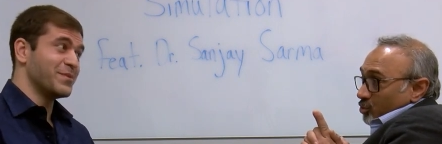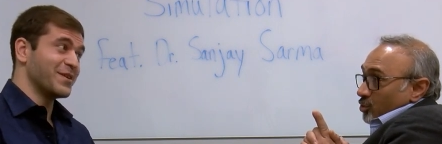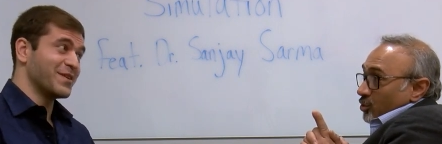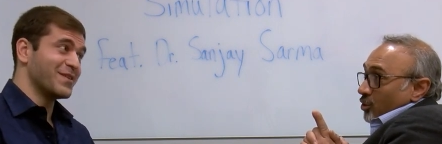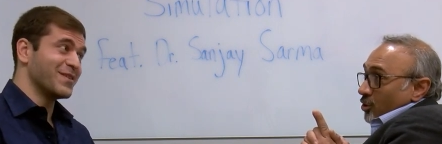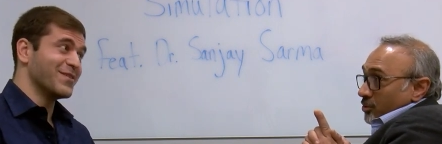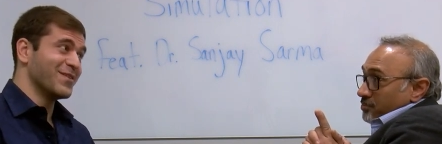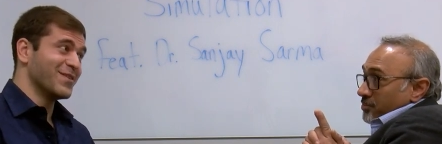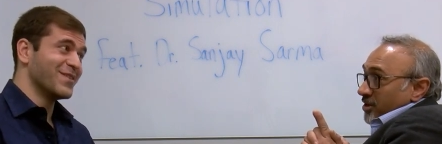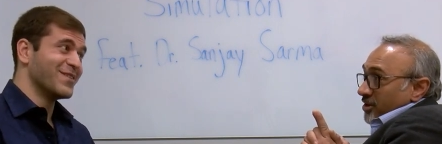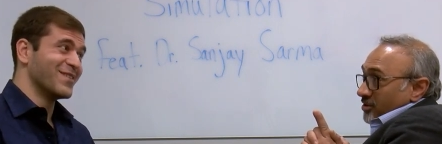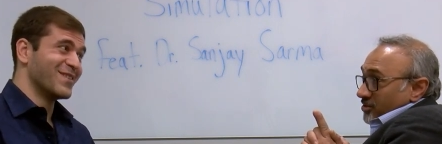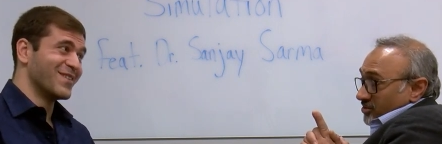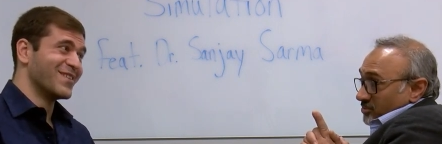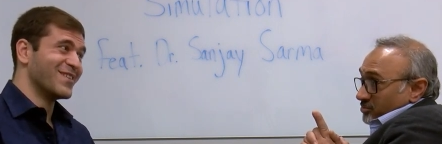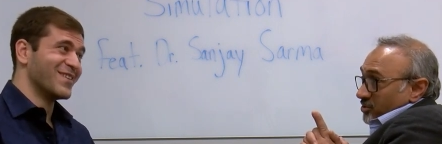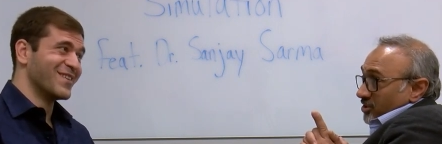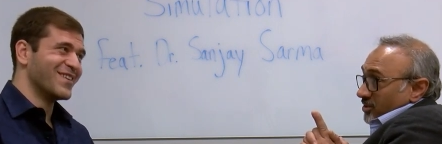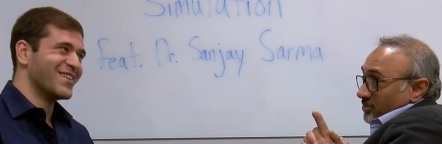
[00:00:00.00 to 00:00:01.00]
Speaker 1: do a lot better
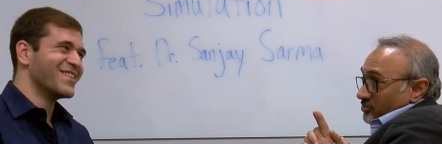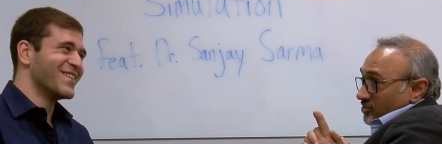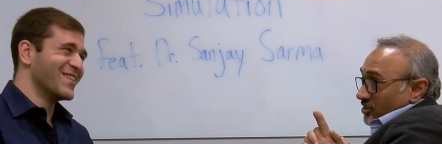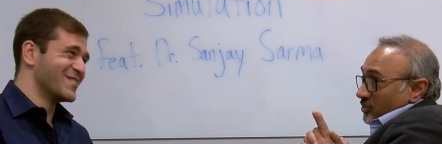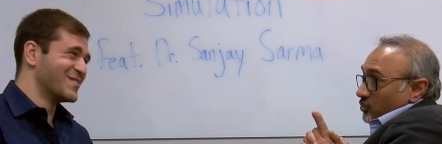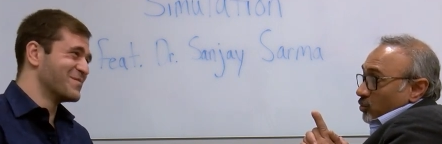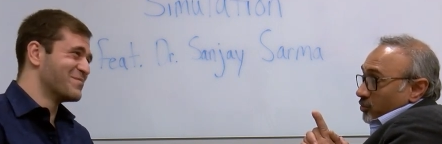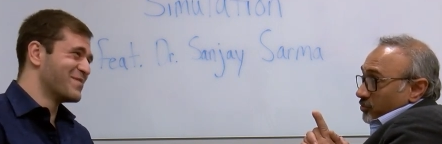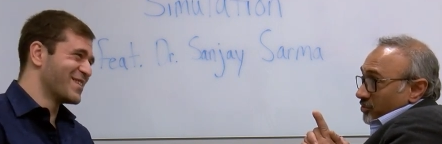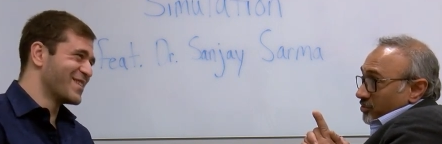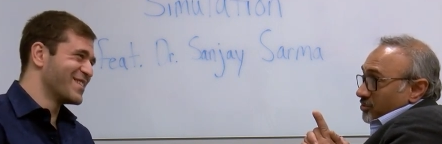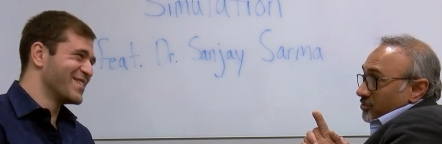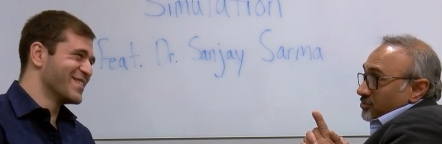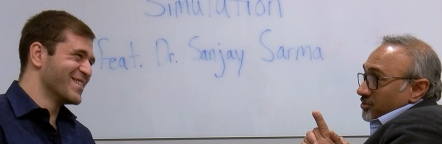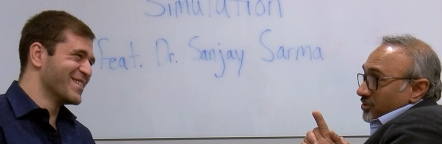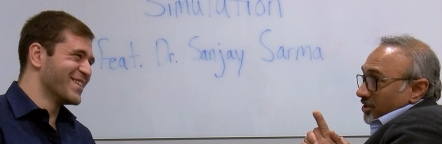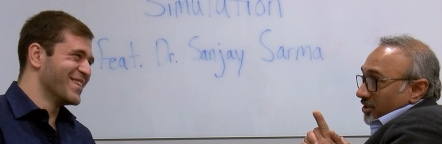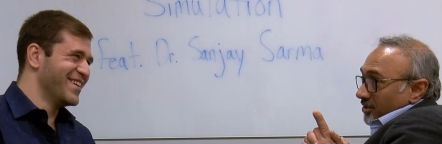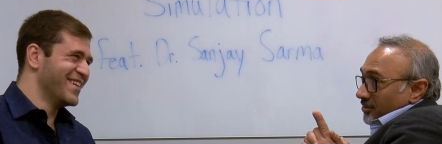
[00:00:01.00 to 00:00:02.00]
sometimes than what we do
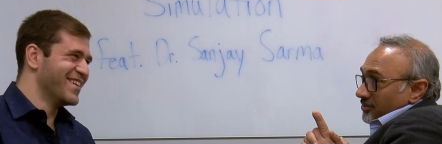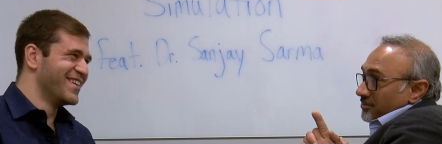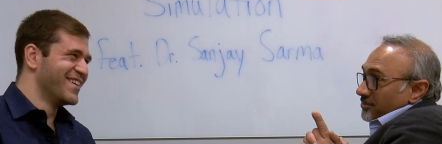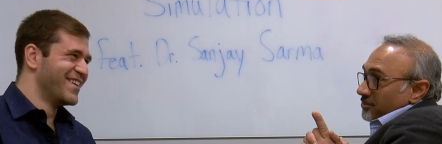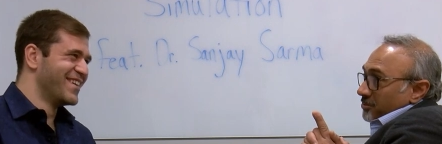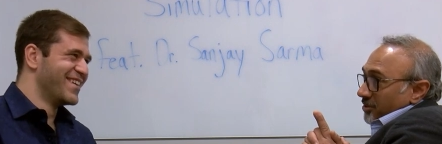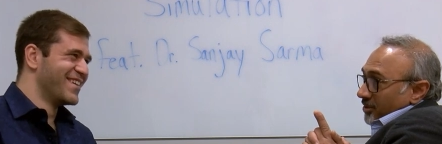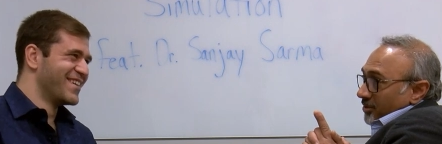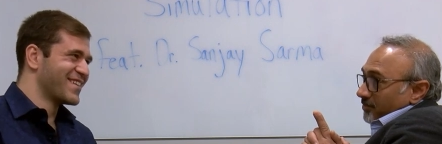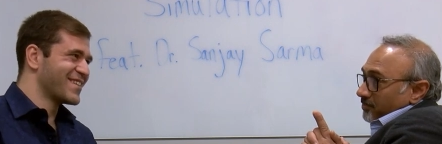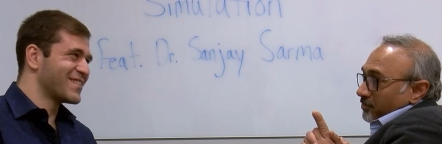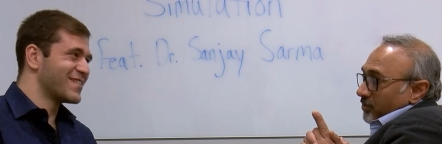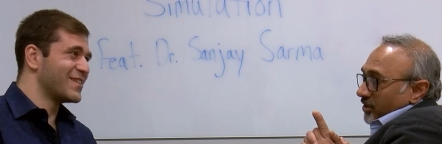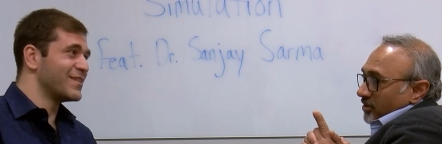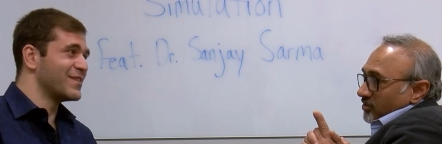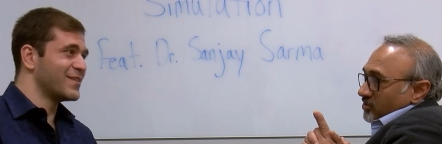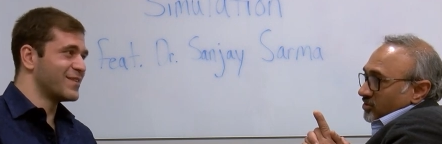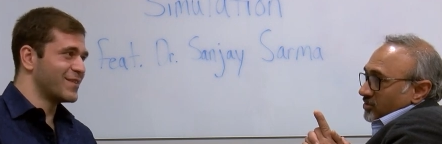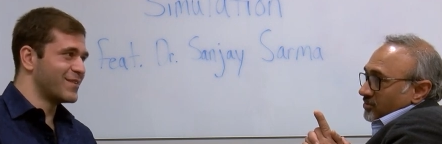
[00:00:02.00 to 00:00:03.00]
today,
Speaker 2: right?
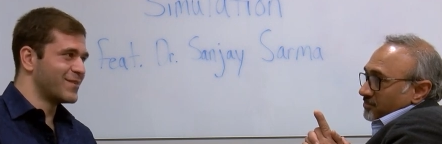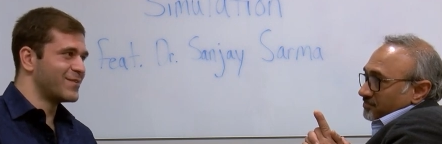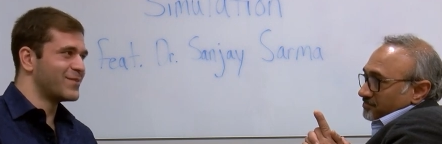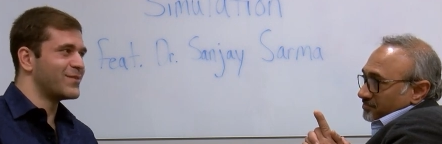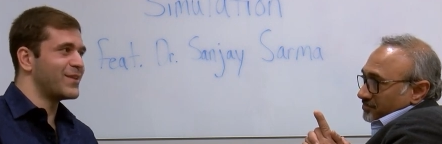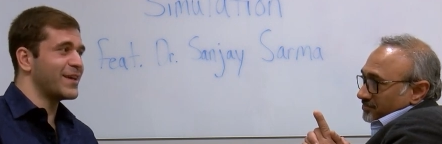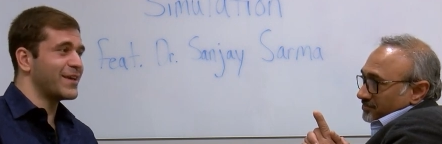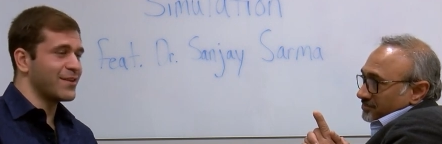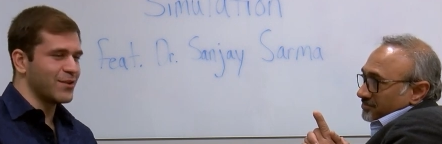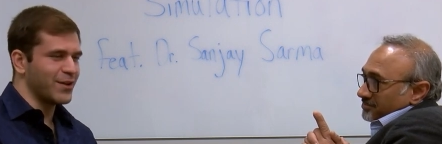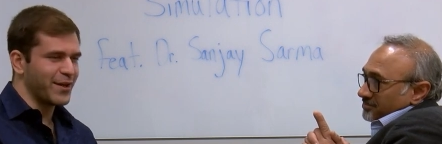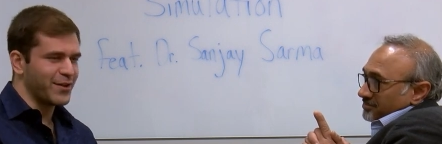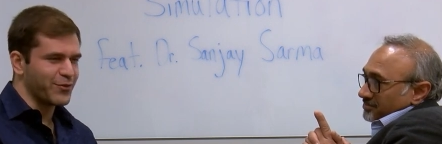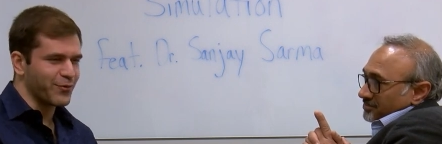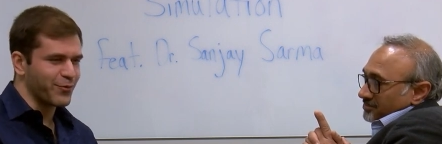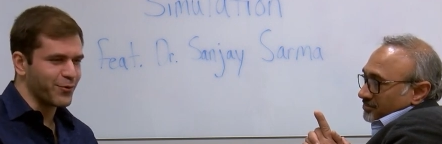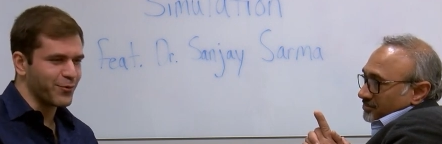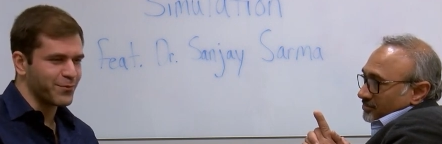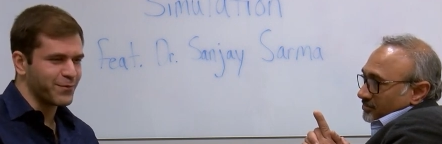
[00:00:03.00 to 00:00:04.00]
Because they can light
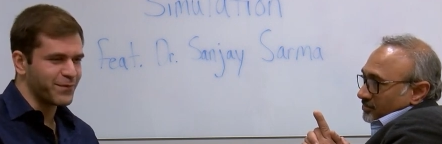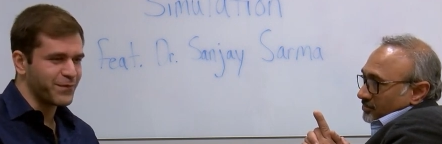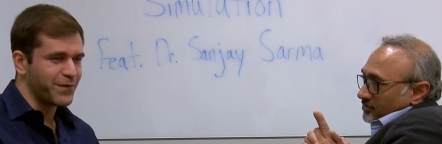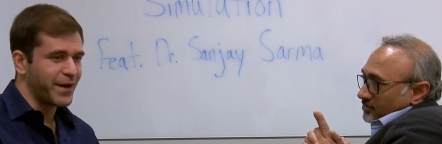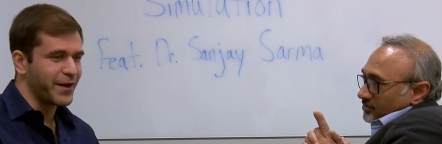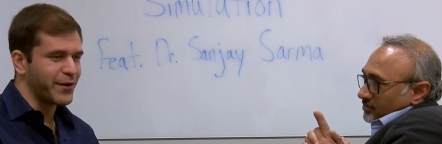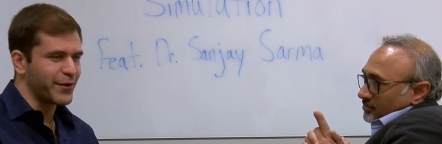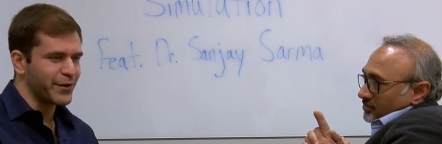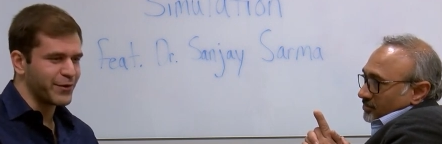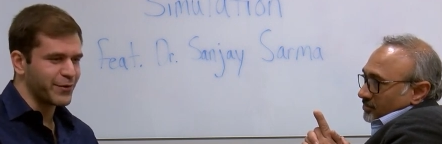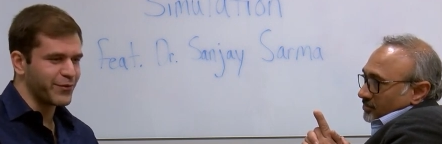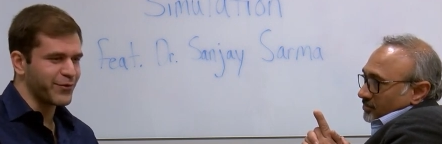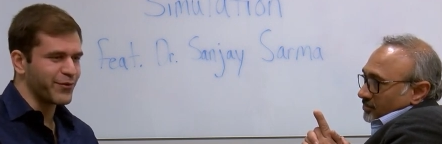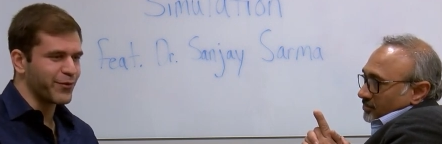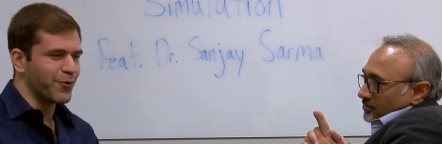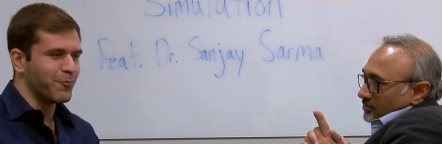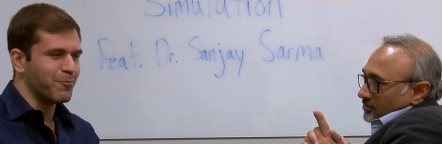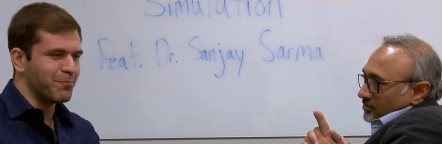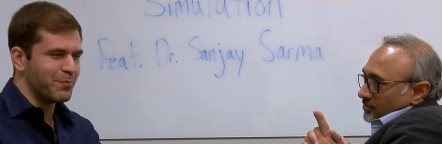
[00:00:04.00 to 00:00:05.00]
their own fire under
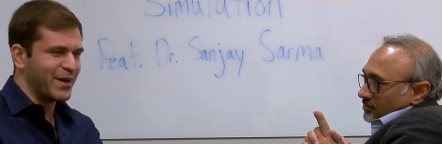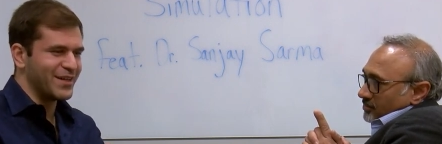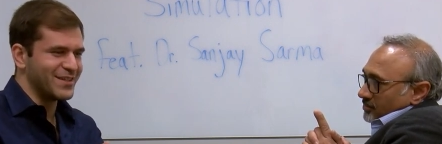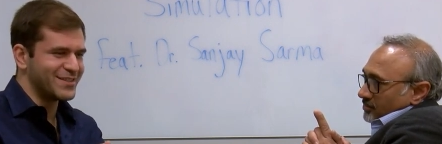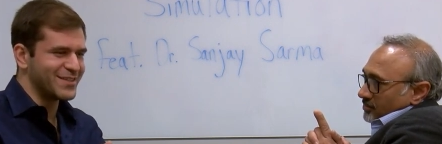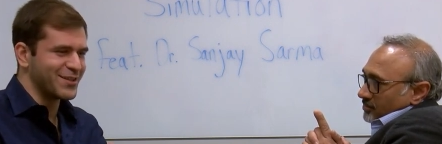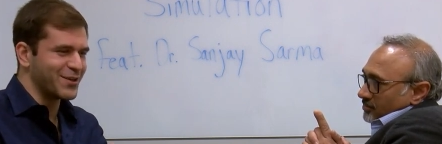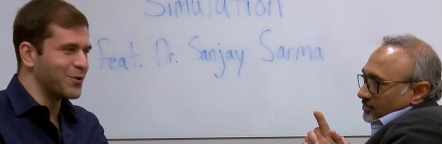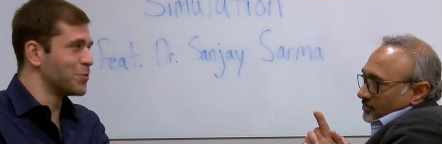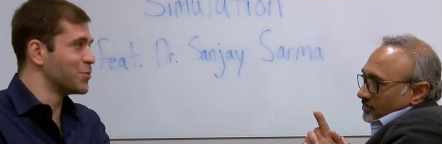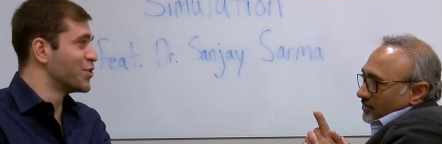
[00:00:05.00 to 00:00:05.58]
their own butt to go